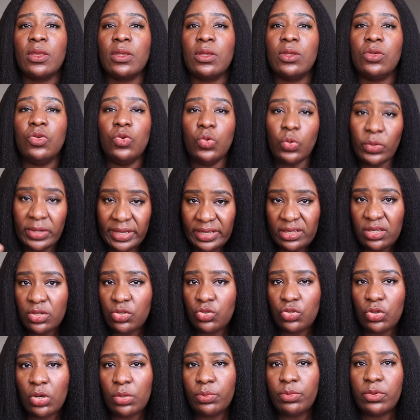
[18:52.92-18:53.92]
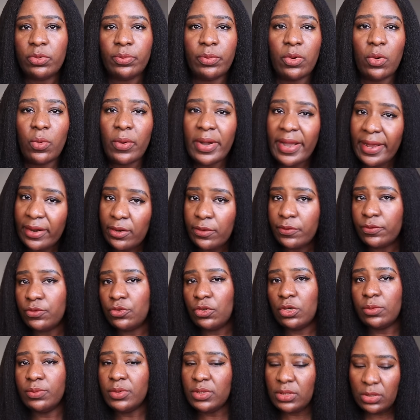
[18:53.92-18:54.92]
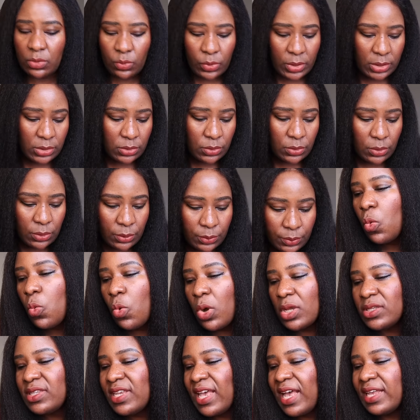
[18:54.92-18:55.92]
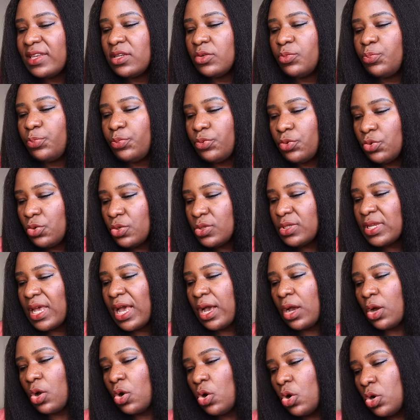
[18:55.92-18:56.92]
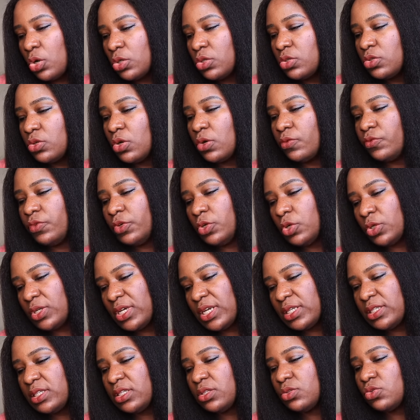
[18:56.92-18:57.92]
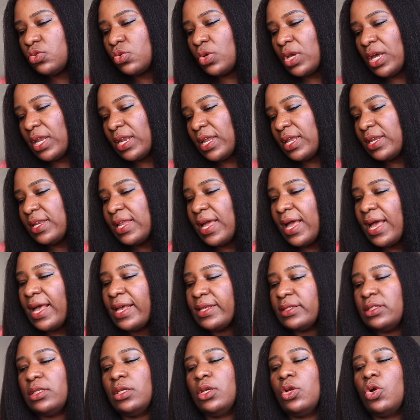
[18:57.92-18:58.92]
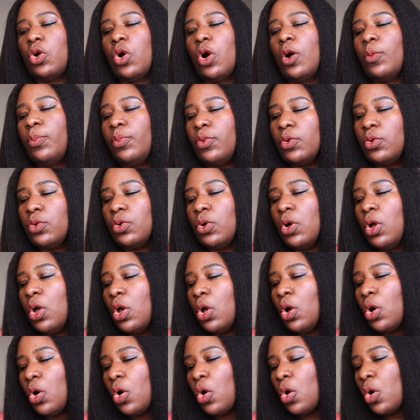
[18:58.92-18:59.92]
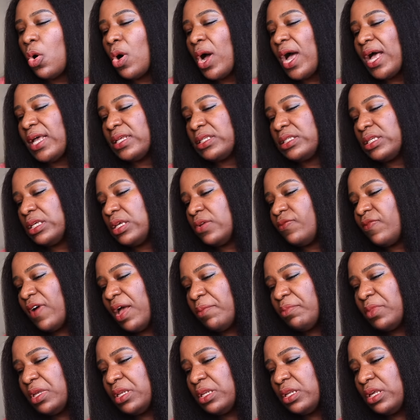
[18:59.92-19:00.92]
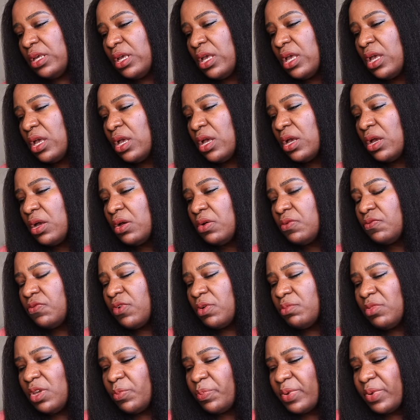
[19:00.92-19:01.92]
you'll get a job, but what kind of job is the question. What are the pros and cons of relocating to Canada as a couple or as a family? For me